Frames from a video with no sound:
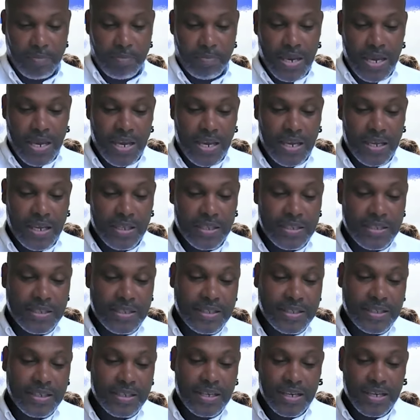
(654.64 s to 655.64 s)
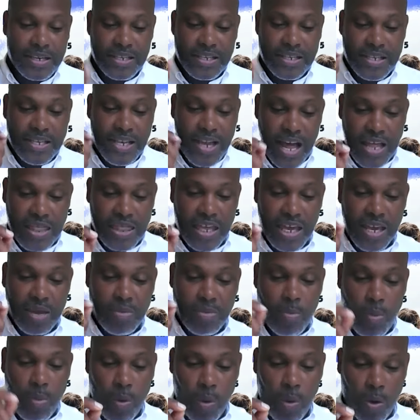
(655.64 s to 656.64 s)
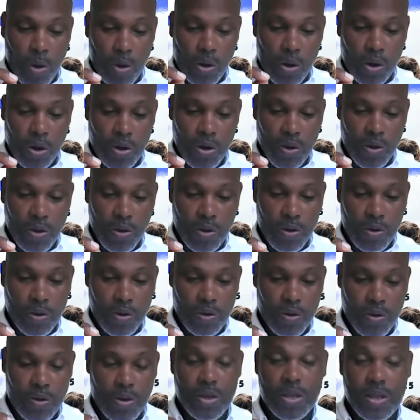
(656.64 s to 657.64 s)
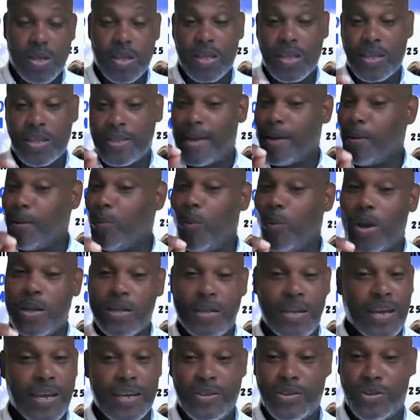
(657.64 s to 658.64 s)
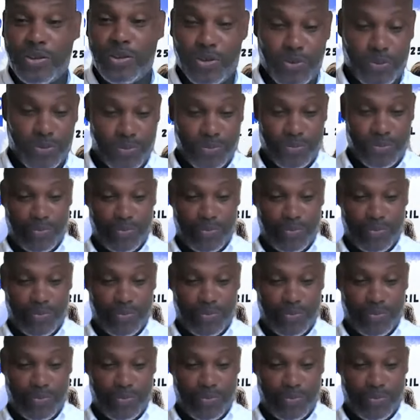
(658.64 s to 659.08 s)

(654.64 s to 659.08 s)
means nothing more that one can do.